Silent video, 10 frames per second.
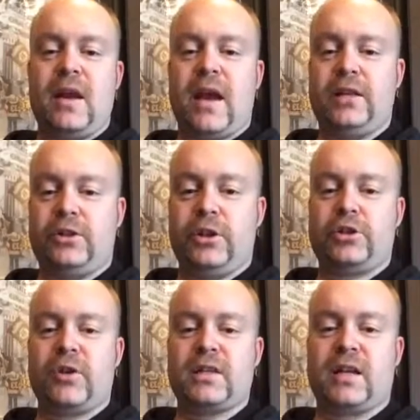And do you
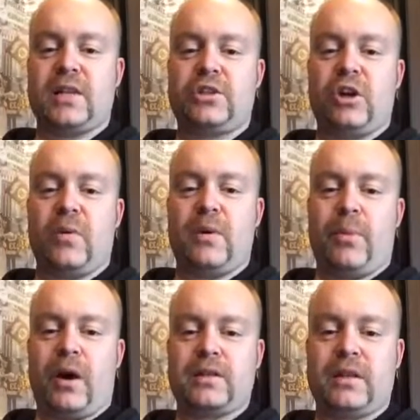trust Hutch to go into
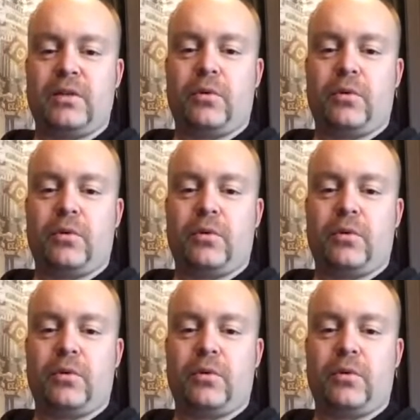Boston